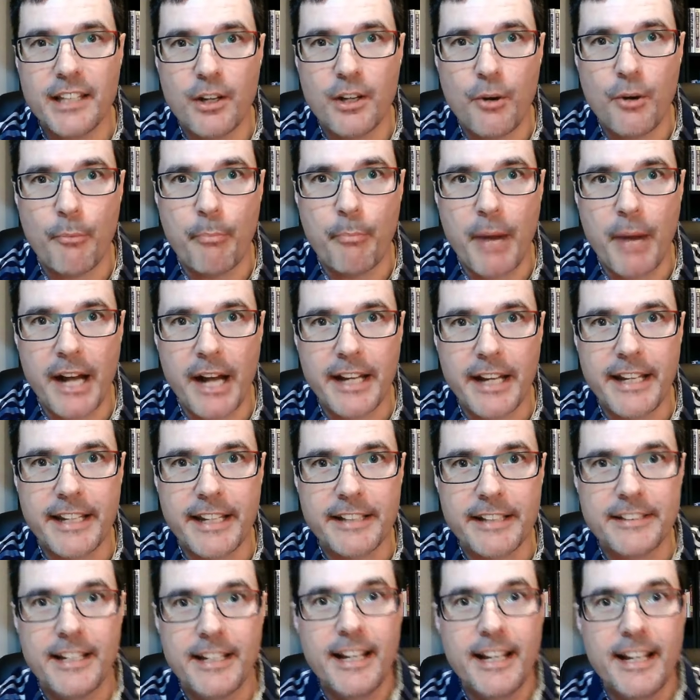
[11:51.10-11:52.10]
bucket,
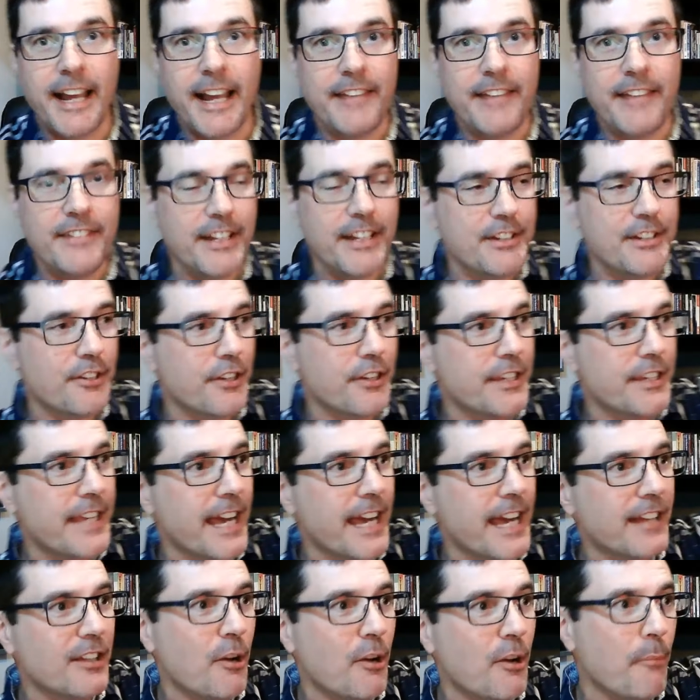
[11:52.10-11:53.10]
and then your
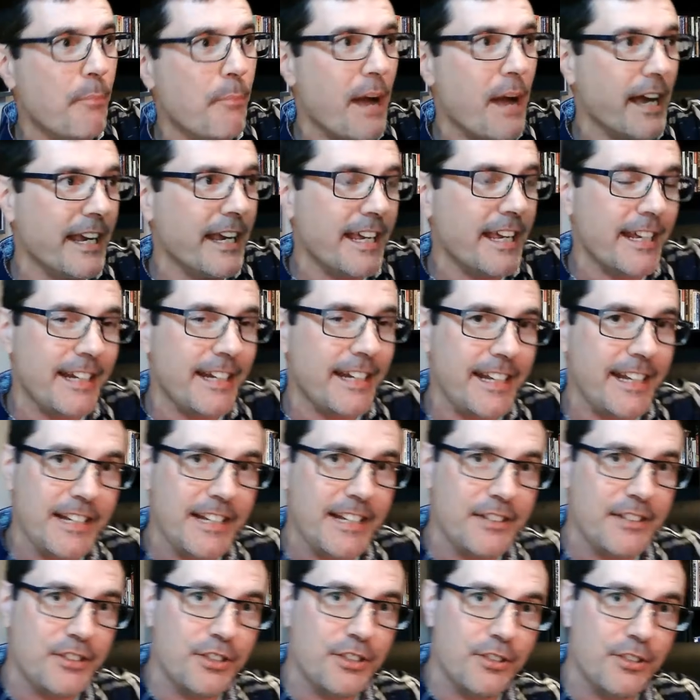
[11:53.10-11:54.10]
yellow bucket
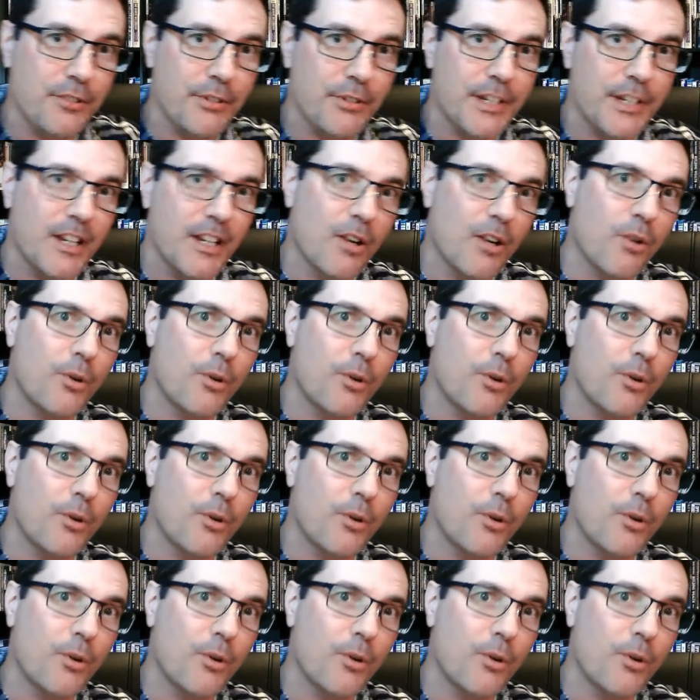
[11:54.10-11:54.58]
into your